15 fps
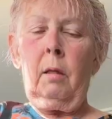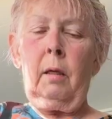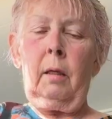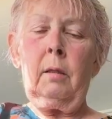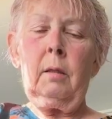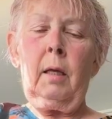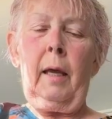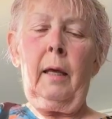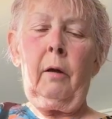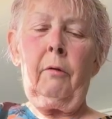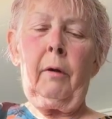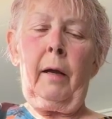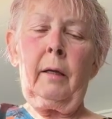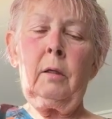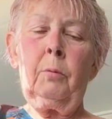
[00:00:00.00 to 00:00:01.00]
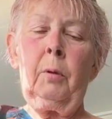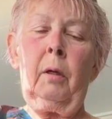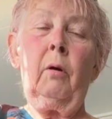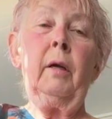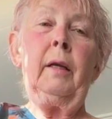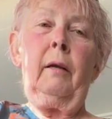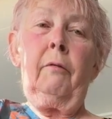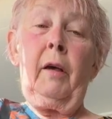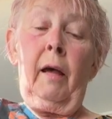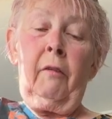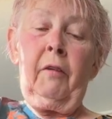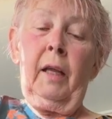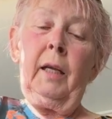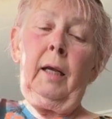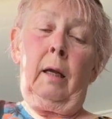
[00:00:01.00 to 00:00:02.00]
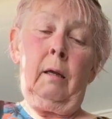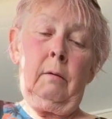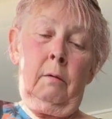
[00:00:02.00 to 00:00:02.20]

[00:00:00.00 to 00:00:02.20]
that counteracts when I never have any.